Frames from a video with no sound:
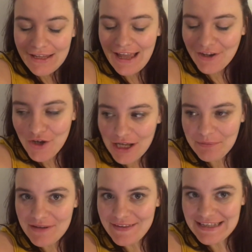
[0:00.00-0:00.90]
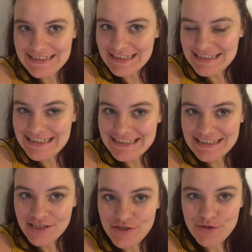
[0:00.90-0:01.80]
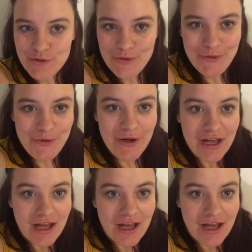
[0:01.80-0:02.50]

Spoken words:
yeah, got a couple of things in the Disney store,